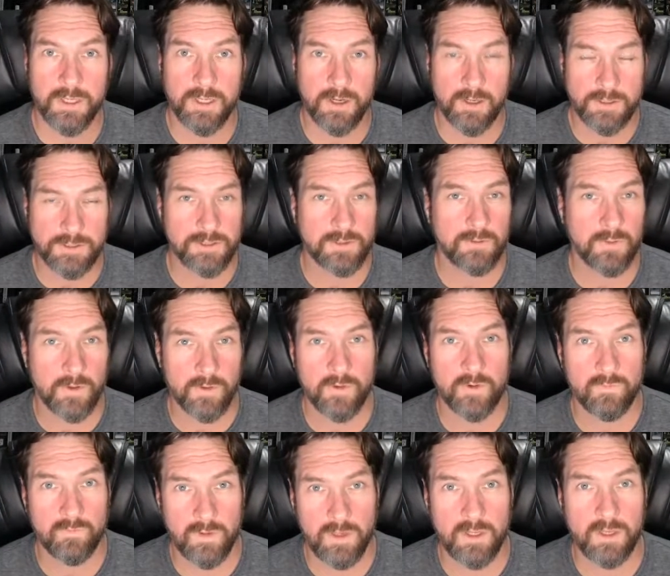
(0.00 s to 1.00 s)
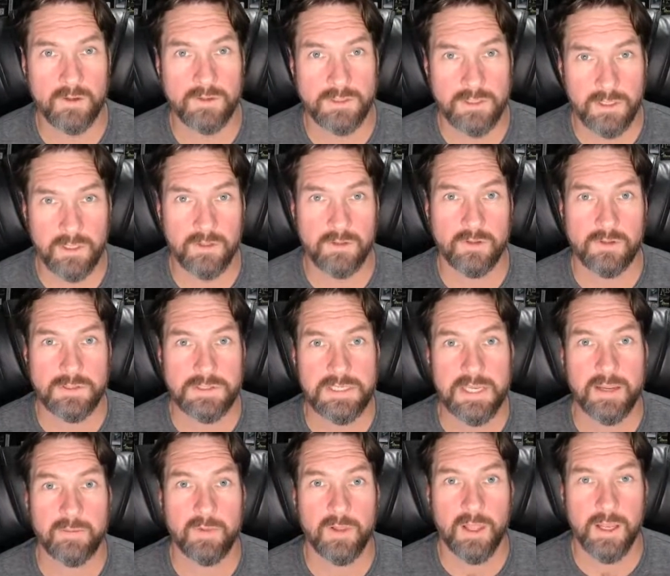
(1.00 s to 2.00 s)
and also other videos along those
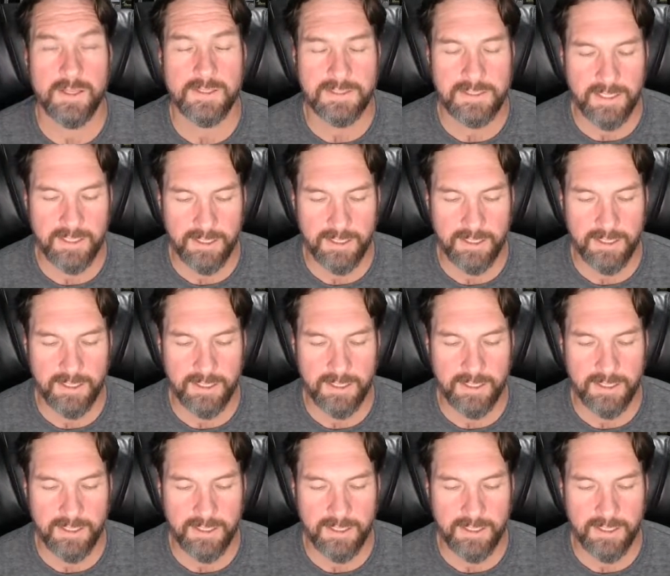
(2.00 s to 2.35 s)
same lines,